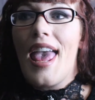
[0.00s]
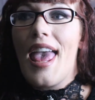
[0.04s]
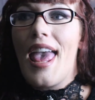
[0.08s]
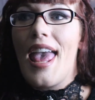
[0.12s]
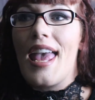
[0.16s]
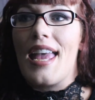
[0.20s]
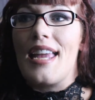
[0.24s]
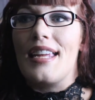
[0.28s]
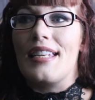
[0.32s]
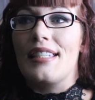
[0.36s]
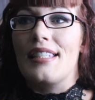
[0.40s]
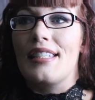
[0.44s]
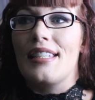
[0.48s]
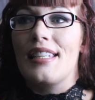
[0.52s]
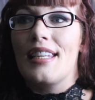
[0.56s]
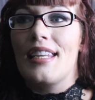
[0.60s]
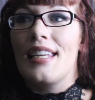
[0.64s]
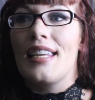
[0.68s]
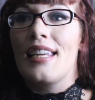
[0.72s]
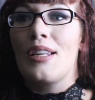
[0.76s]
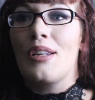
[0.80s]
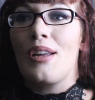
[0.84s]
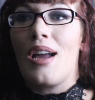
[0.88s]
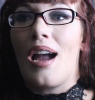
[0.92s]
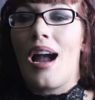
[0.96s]
and
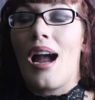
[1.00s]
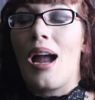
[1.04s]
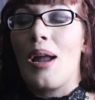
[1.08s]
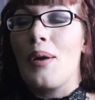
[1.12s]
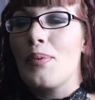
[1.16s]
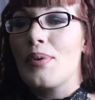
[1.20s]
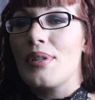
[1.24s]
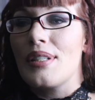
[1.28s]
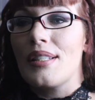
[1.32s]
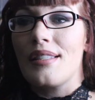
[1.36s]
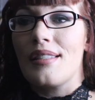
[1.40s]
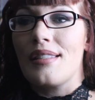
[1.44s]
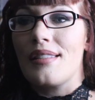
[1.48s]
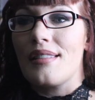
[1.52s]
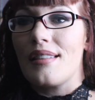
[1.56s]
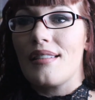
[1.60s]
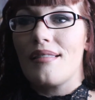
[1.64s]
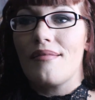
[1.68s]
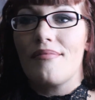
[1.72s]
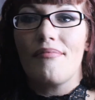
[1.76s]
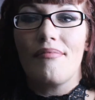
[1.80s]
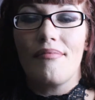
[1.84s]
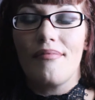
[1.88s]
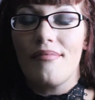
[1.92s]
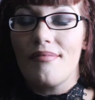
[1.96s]
I was
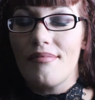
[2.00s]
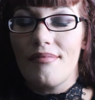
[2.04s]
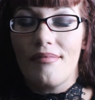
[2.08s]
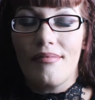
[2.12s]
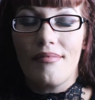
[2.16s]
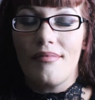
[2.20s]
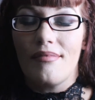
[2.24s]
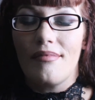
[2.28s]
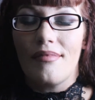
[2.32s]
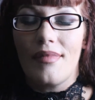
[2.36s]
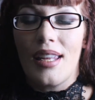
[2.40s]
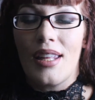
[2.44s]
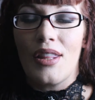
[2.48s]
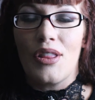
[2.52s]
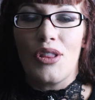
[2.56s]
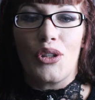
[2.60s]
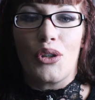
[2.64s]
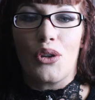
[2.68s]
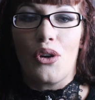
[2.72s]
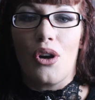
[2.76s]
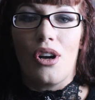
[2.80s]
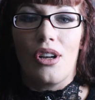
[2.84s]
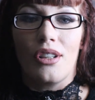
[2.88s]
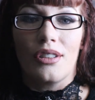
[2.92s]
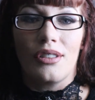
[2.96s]

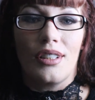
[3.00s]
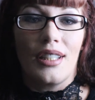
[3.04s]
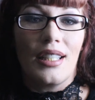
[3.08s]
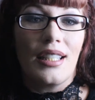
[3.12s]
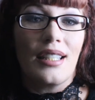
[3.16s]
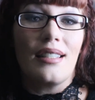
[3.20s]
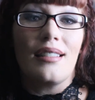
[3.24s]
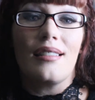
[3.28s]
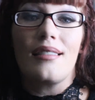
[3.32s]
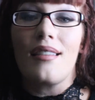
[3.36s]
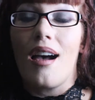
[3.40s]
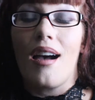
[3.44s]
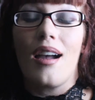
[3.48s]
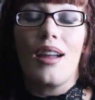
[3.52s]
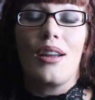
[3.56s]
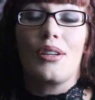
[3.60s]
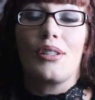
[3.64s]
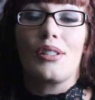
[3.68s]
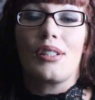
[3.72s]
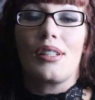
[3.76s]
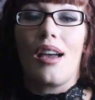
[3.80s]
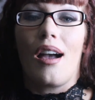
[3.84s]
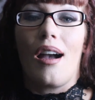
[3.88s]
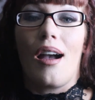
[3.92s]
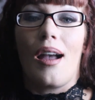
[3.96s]
enthralled the
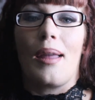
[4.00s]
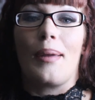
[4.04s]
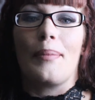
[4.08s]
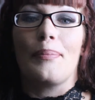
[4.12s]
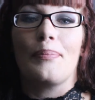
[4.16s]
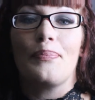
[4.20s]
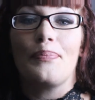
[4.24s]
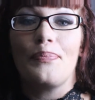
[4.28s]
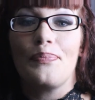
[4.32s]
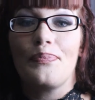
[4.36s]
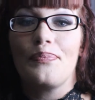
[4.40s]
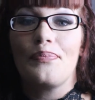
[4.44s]
entire time.